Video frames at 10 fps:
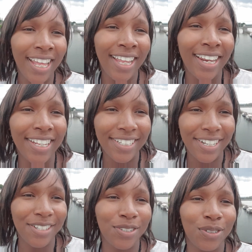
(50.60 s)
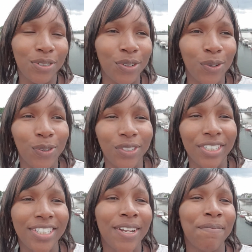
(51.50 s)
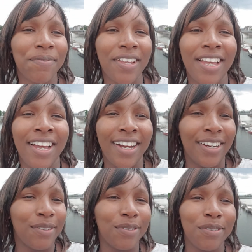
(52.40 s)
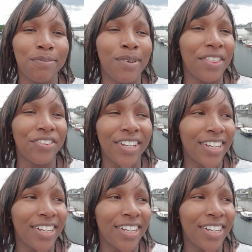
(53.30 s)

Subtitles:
letters you wrote, birthday